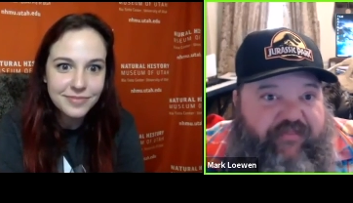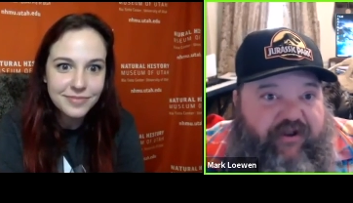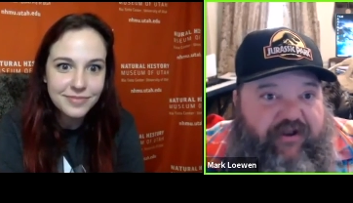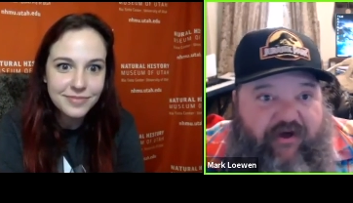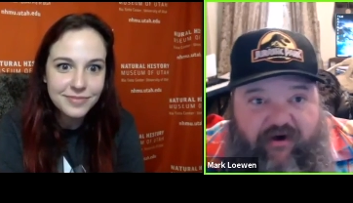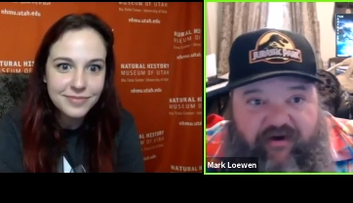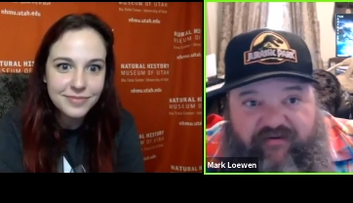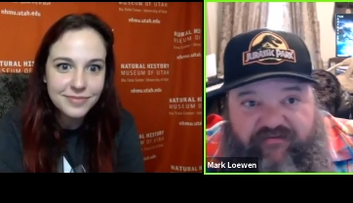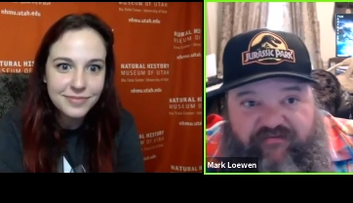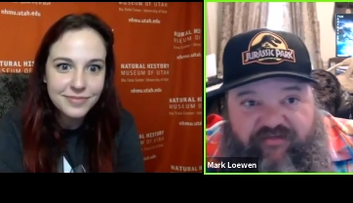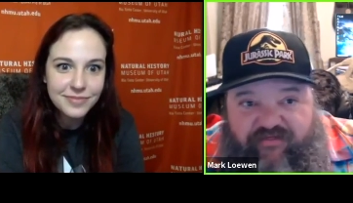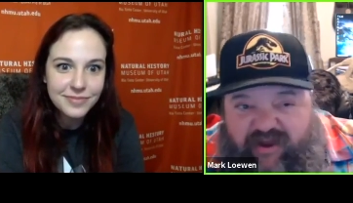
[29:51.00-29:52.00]
Speaker 1: the longest,
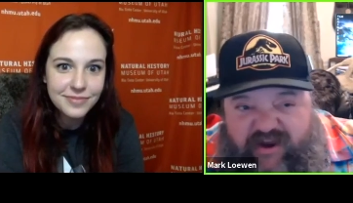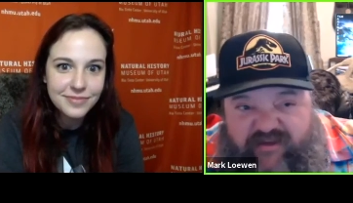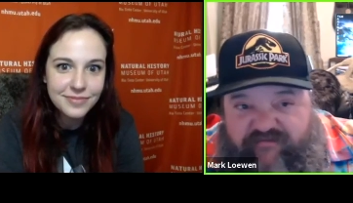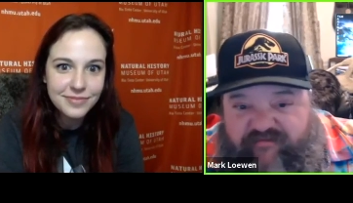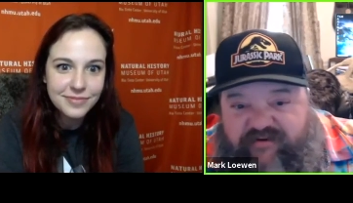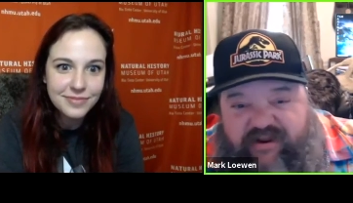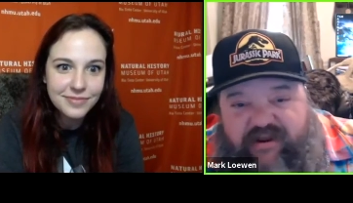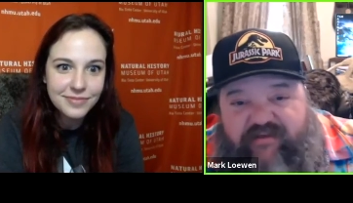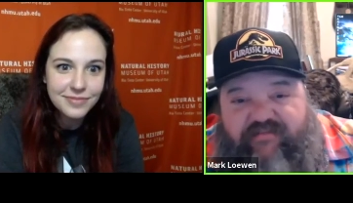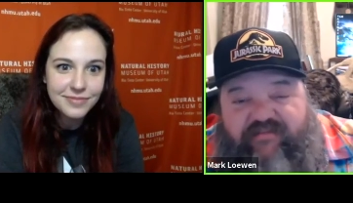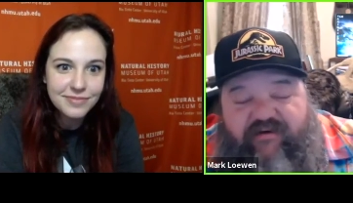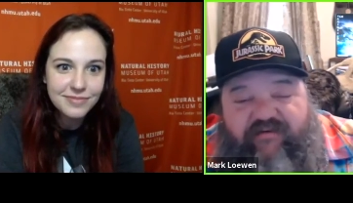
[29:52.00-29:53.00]
thinnest
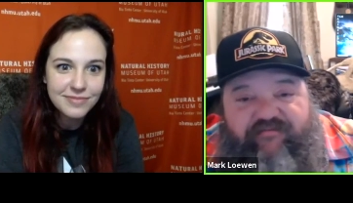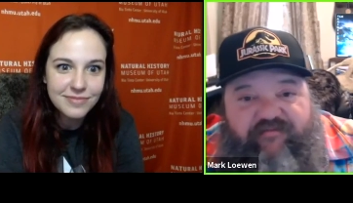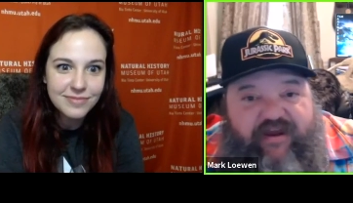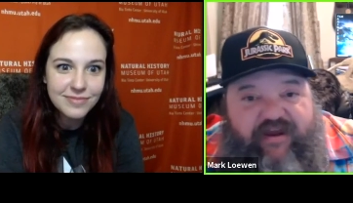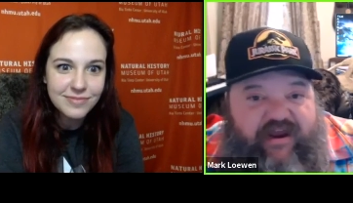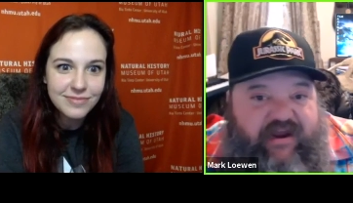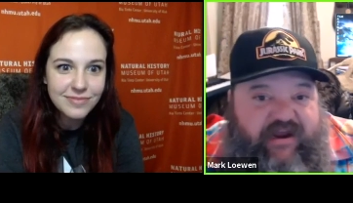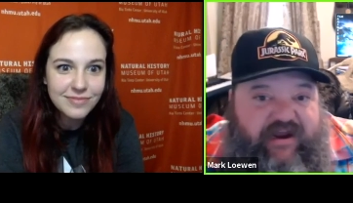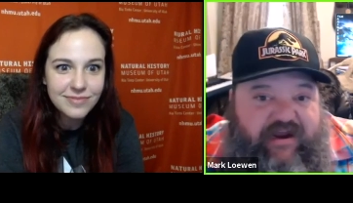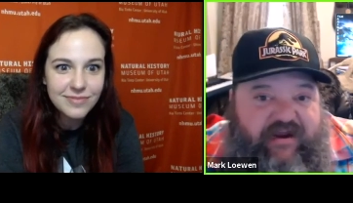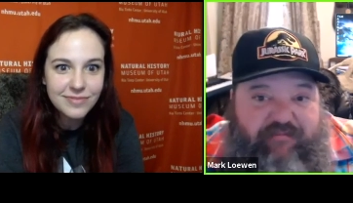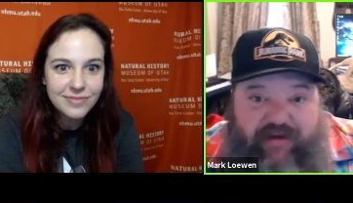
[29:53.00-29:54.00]
teeth of
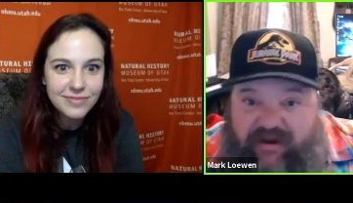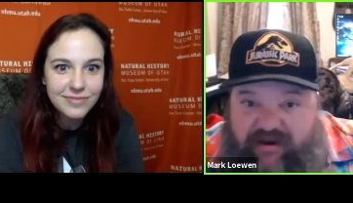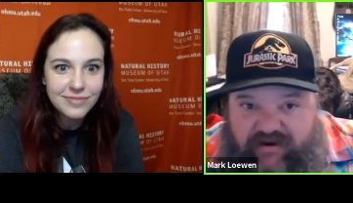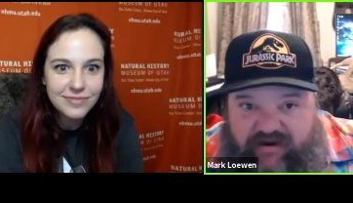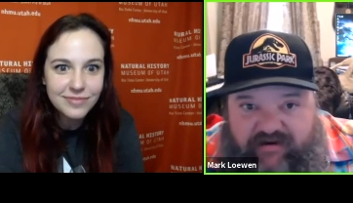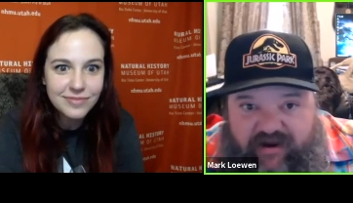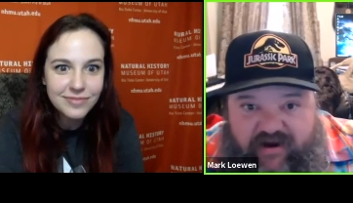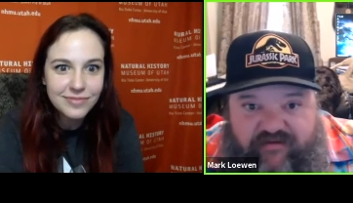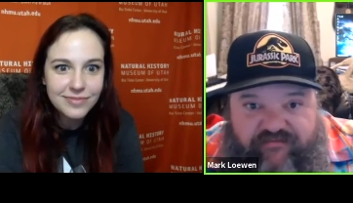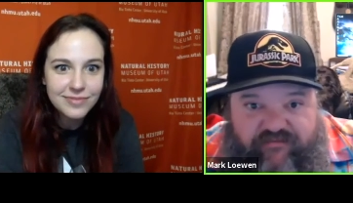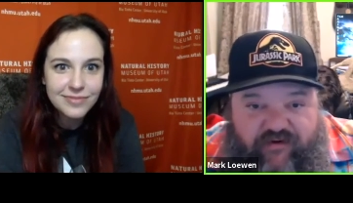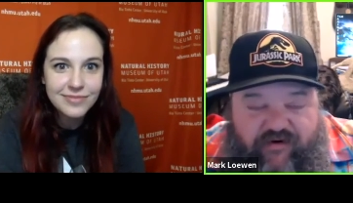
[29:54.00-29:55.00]
any meat eating
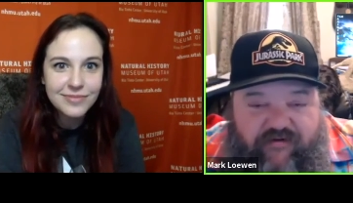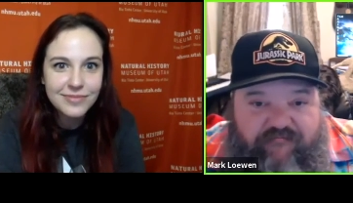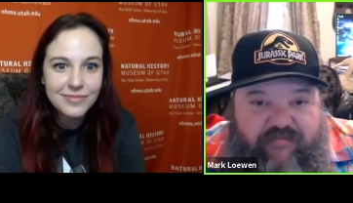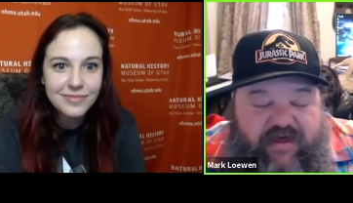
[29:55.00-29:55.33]
dinosaur.